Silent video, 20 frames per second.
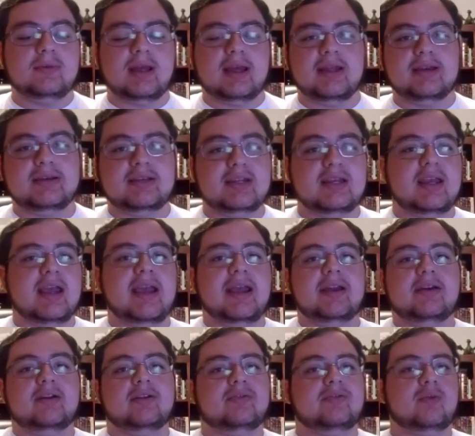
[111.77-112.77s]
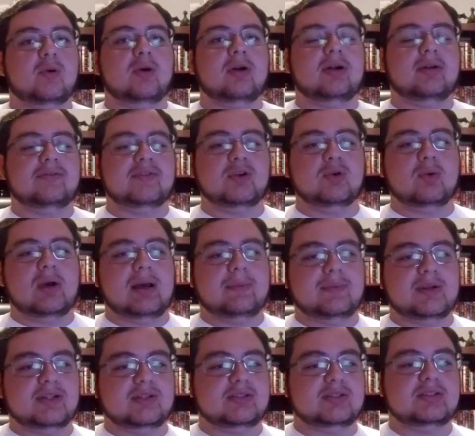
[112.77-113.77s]
and D8 are for a few
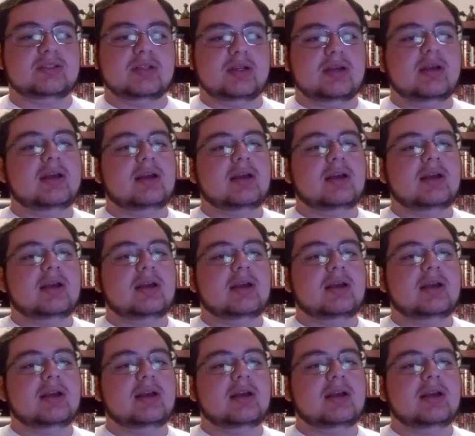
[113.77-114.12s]
weapons.